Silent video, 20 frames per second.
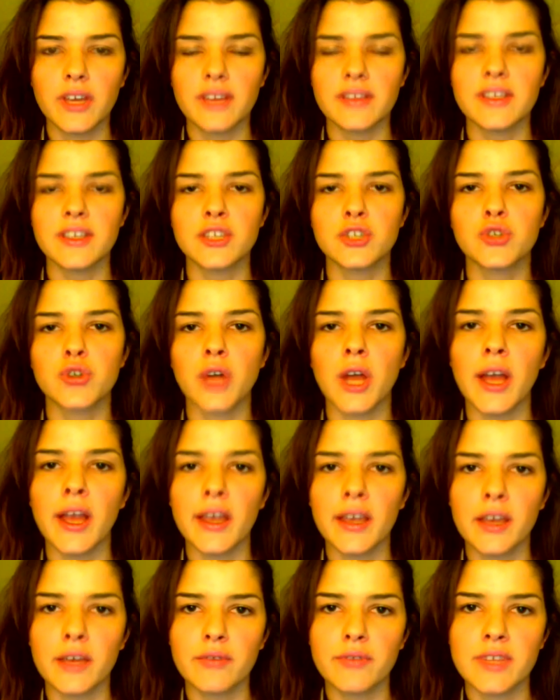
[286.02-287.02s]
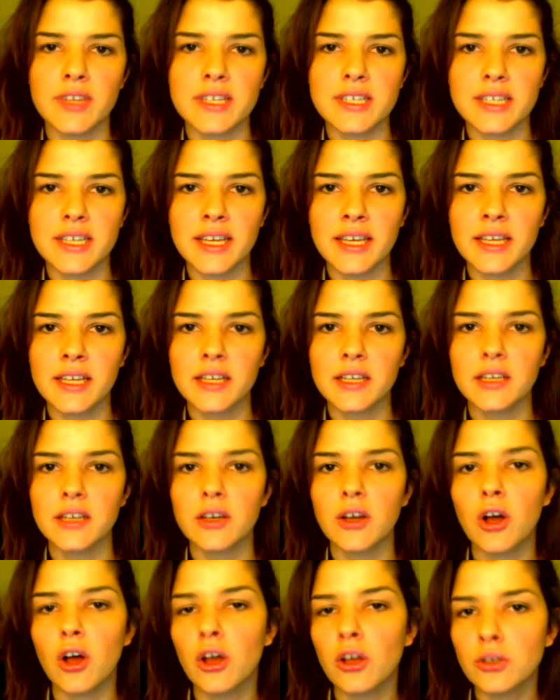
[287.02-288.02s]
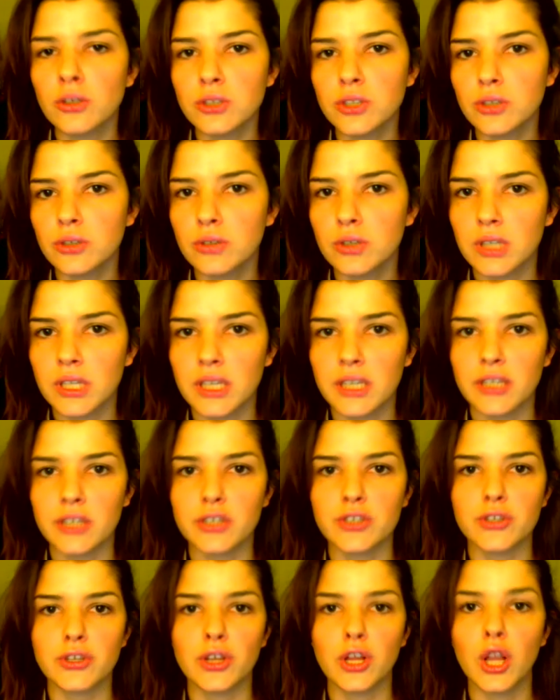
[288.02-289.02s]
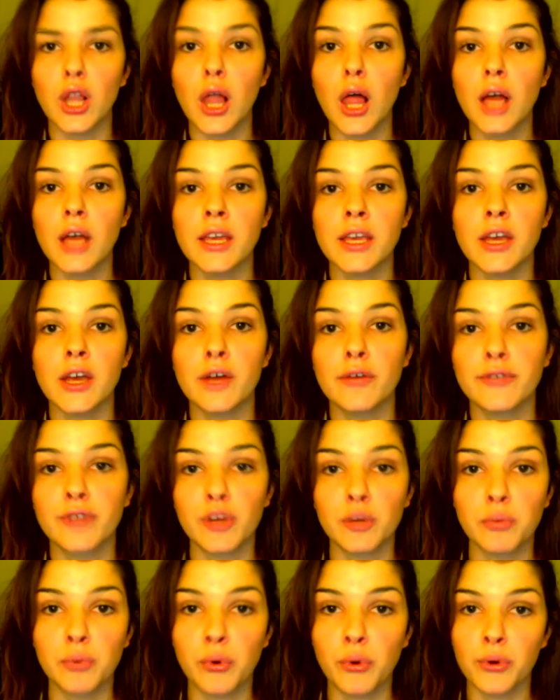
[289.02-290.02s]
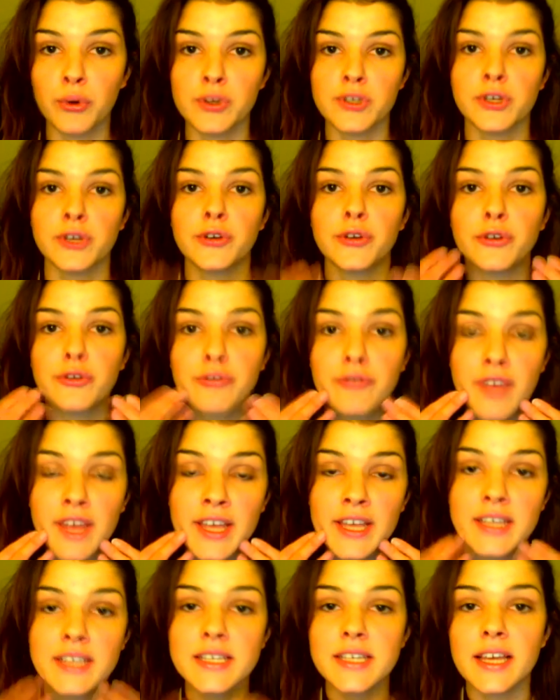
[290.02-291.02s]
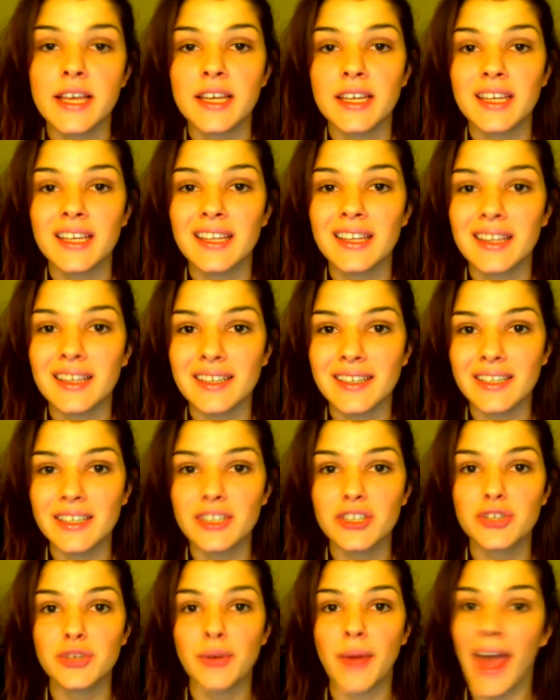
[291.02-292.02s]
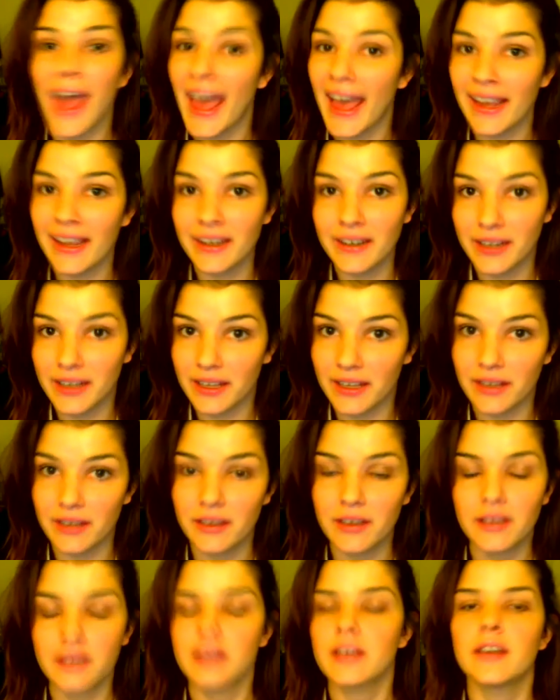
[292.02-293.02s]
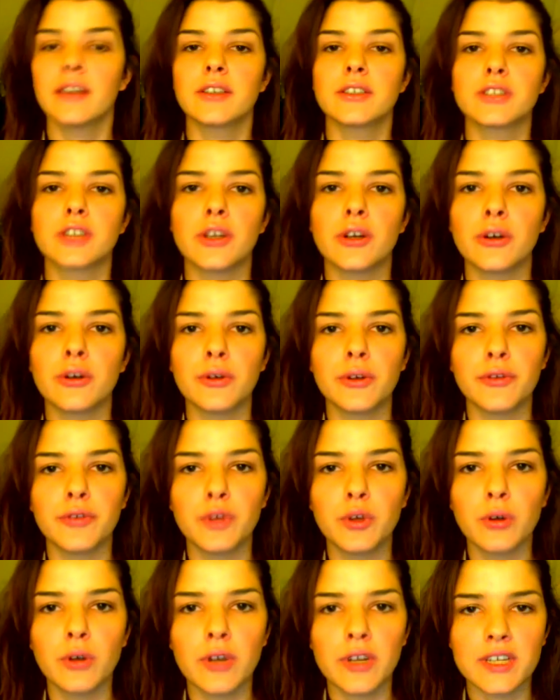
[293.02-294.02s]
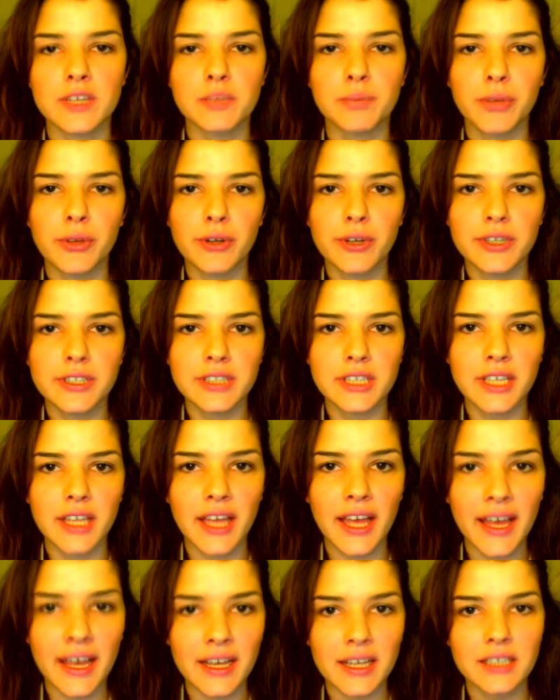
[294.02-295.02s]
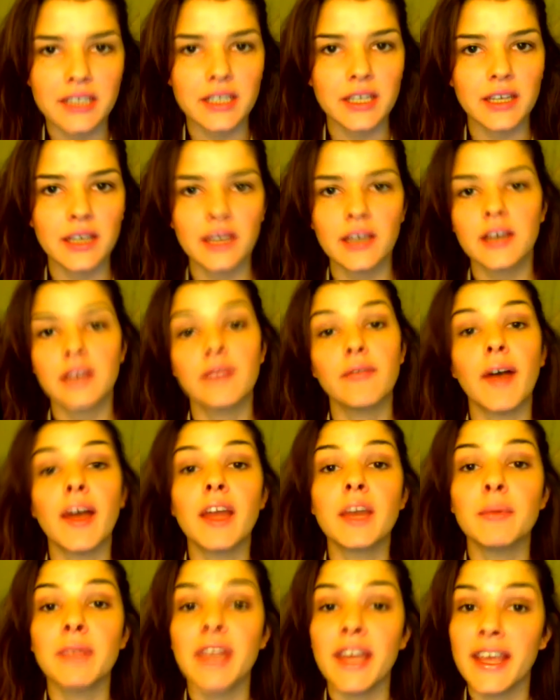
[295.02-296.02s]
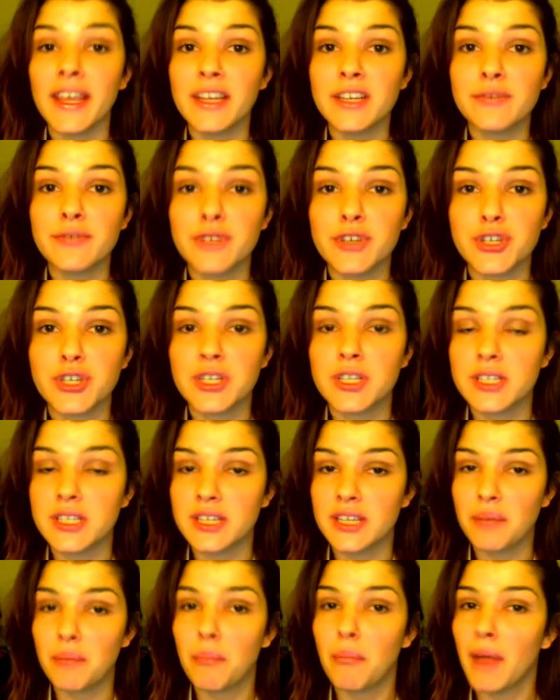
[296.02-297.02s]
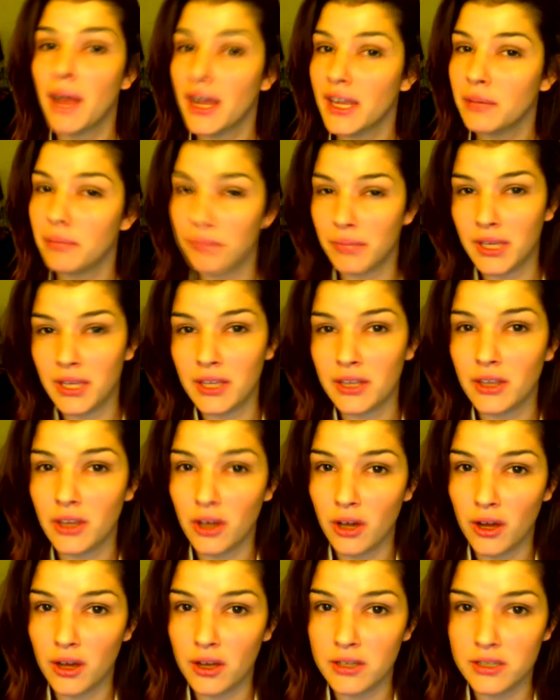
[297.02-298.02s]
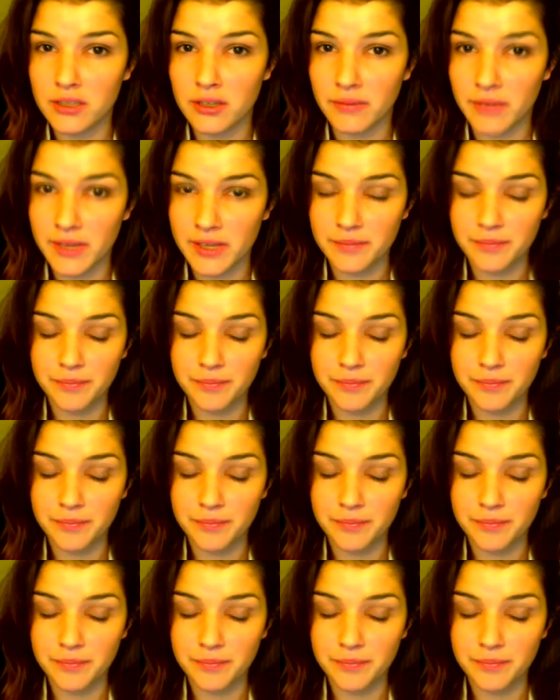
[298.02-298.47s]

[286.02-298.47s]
This drying of the skin can also lead to the clogging of your pores on your face and can lead to acne. So if you are experiencing acne, vitamin A deficiency might be the cause of it.